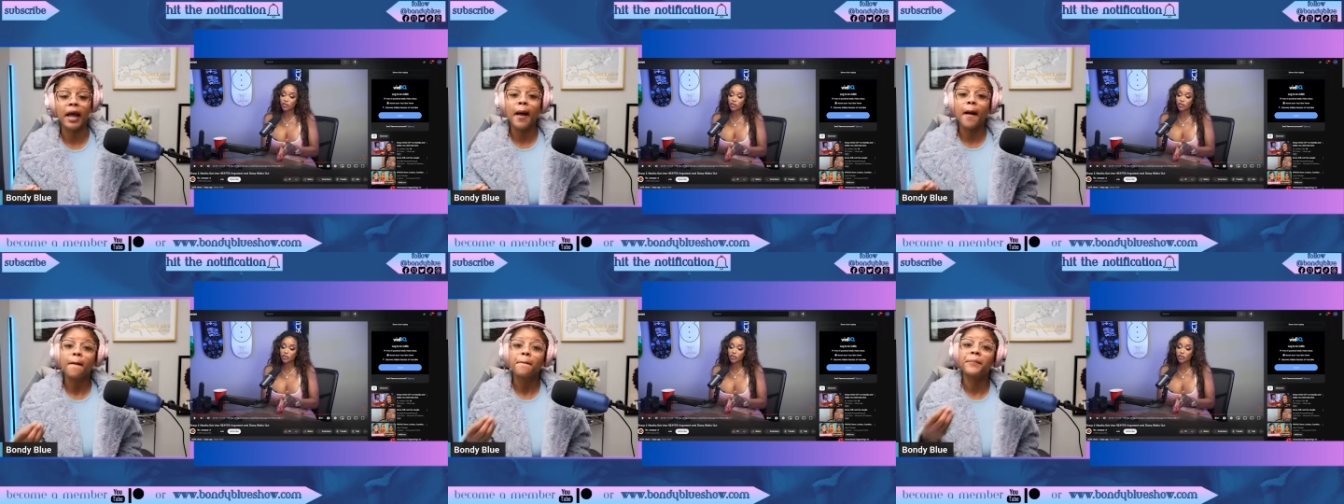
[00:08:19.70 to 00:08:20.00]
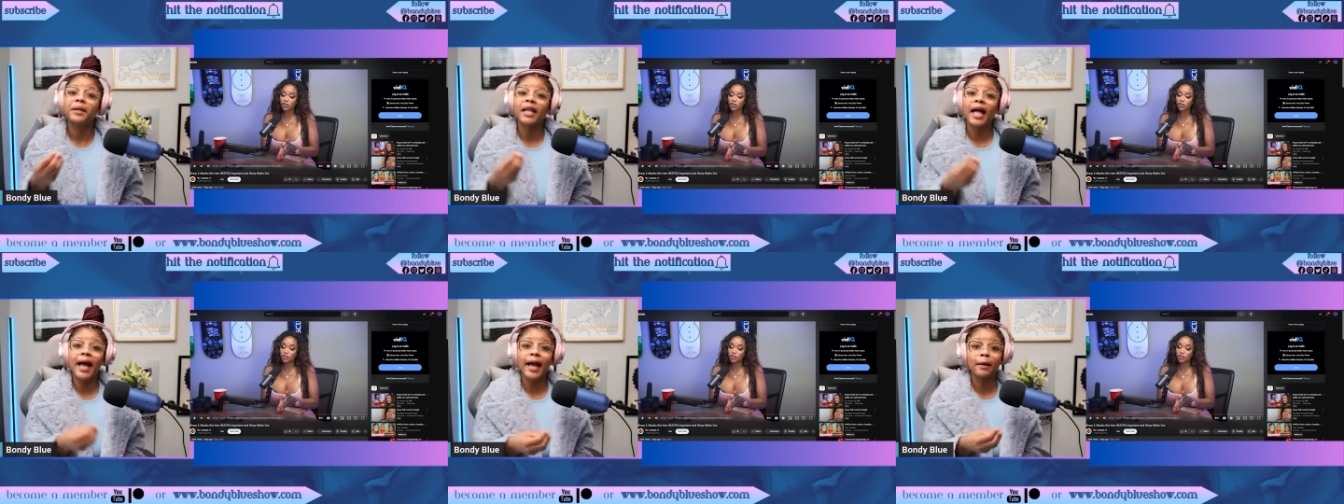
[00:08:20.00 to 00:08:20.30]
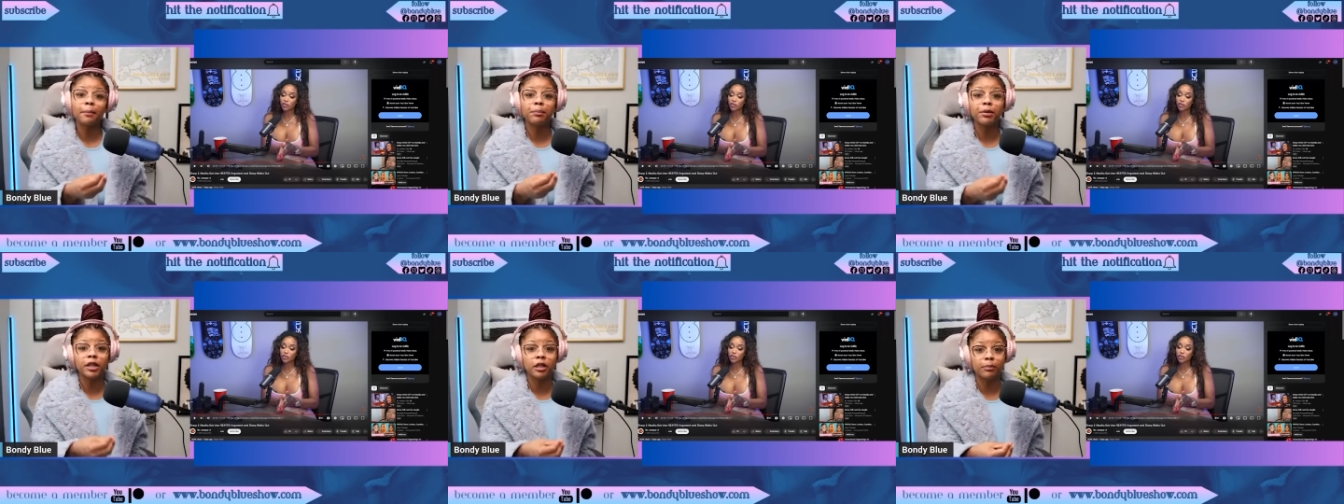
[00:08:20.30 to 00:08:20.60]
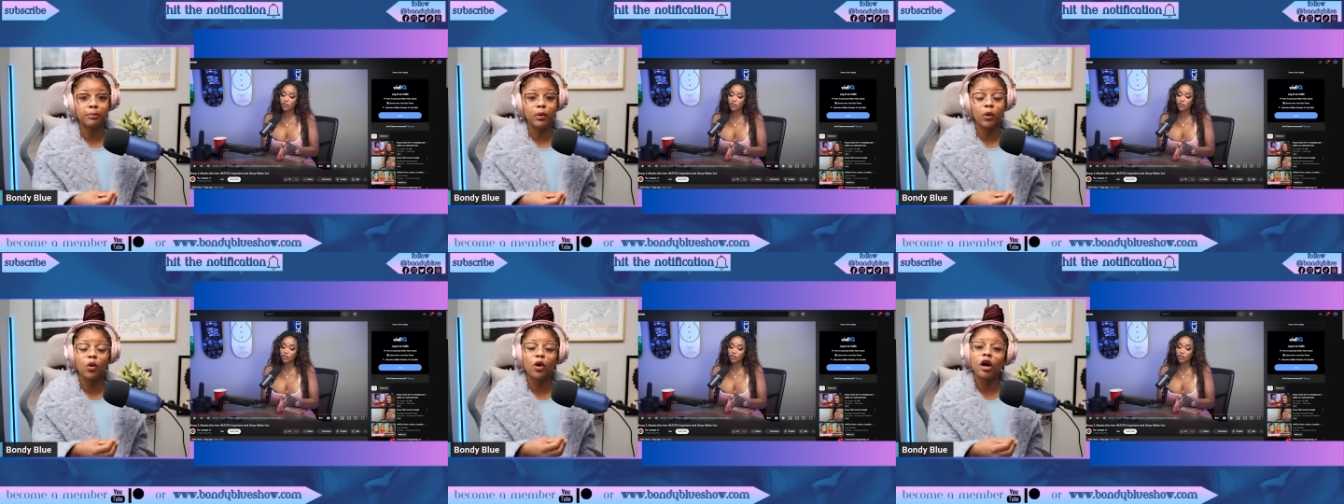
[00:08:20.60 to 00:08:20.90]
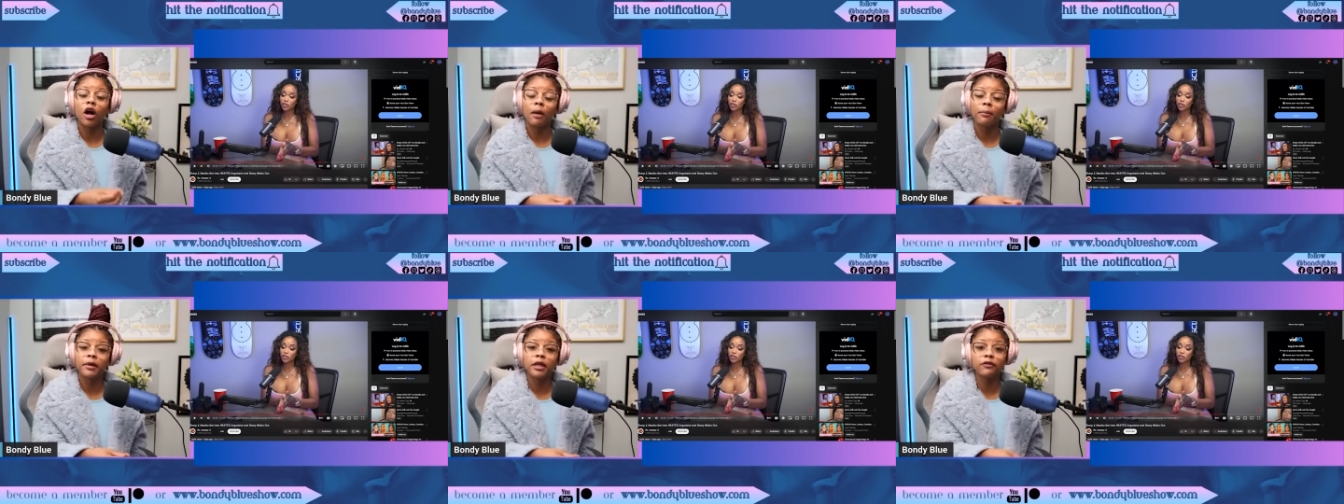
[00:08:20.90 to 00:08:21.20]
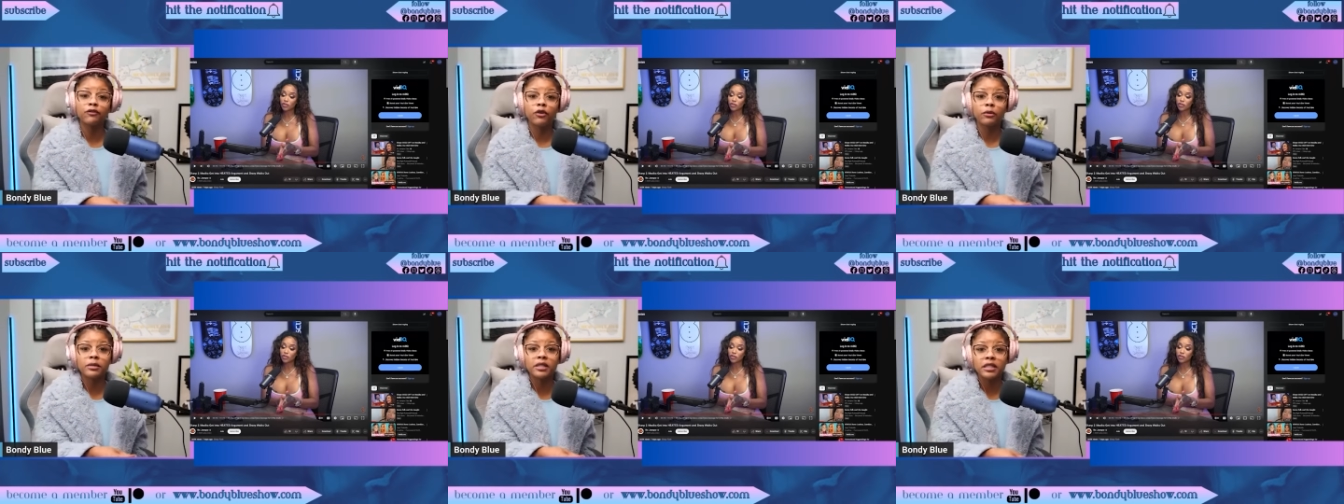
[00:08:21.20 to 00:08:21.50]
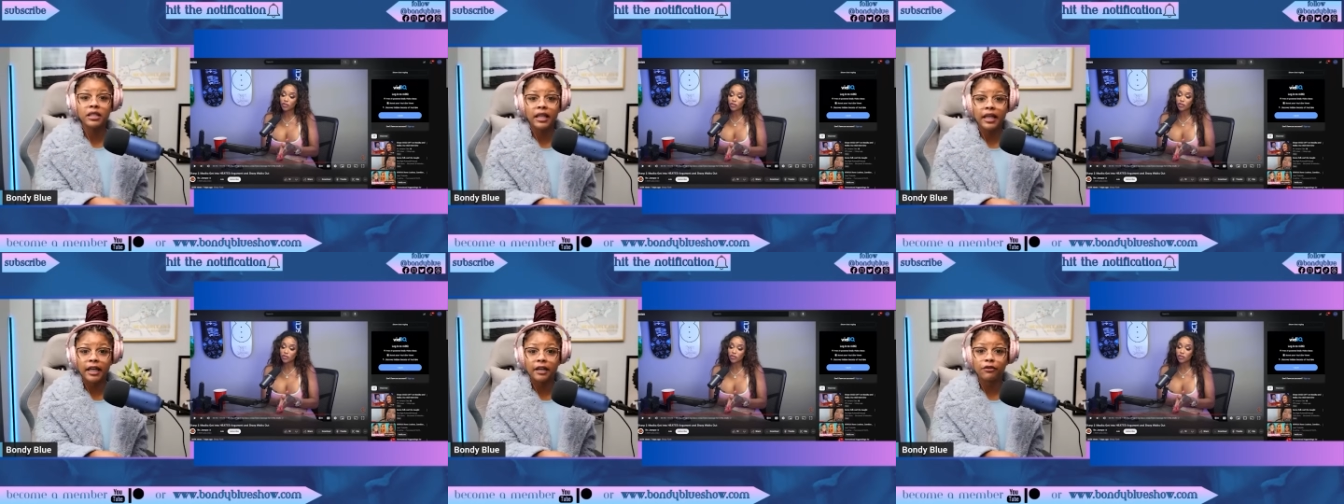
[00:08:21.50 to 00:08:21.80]
Black people coming from
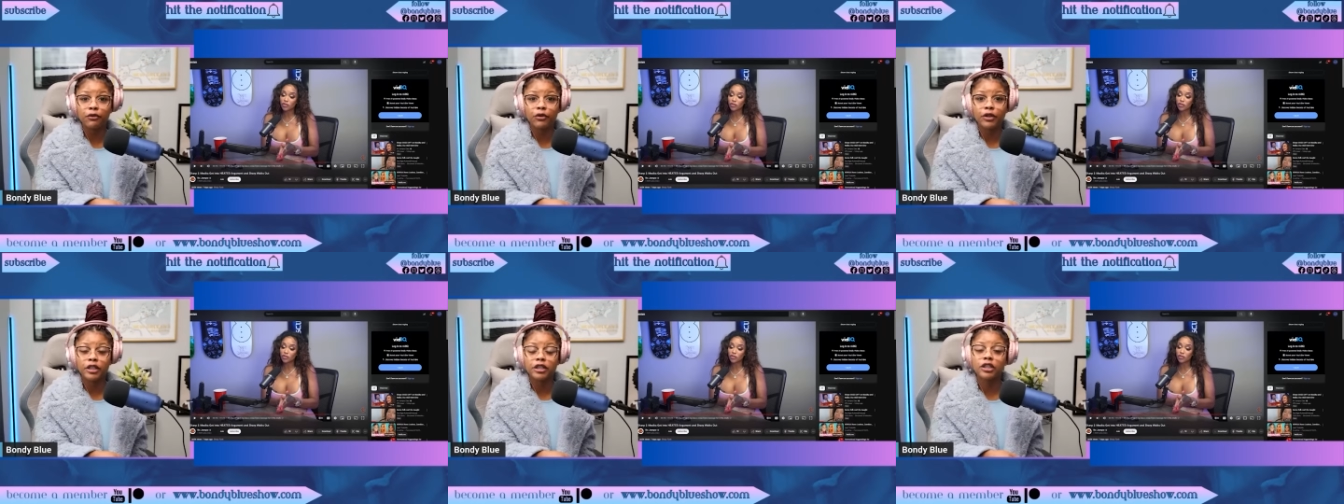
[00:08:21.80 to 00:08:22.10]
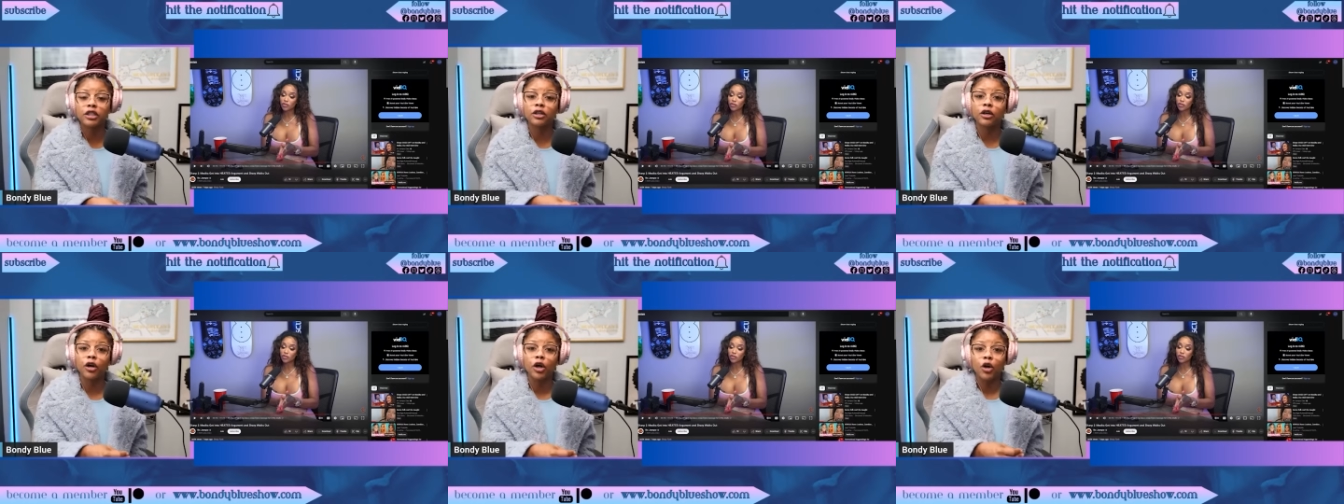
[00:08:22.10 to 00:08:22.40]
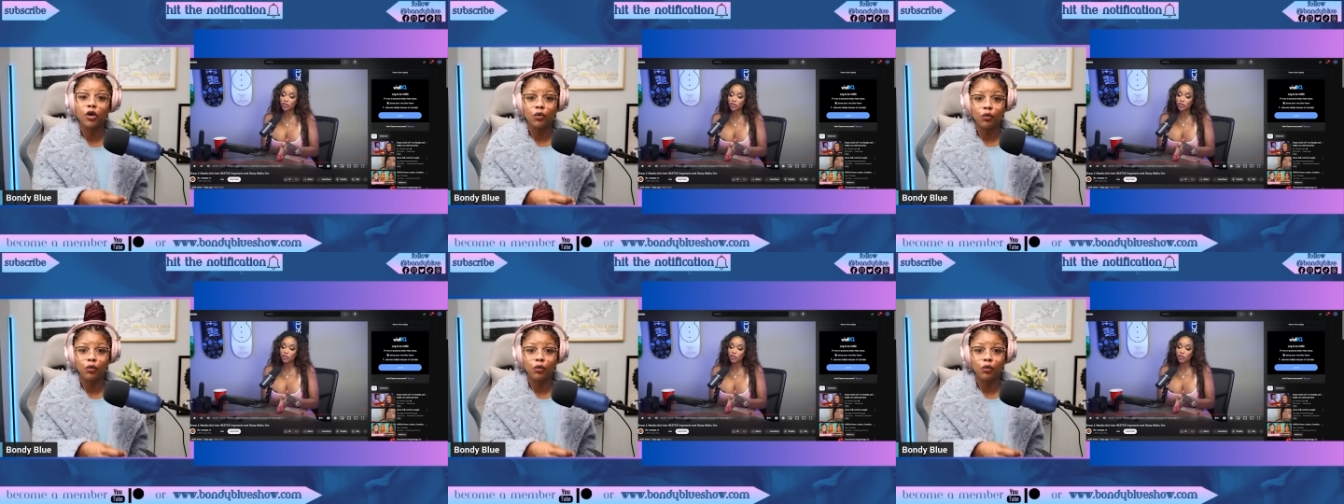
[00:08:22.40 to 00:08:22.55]
slavery to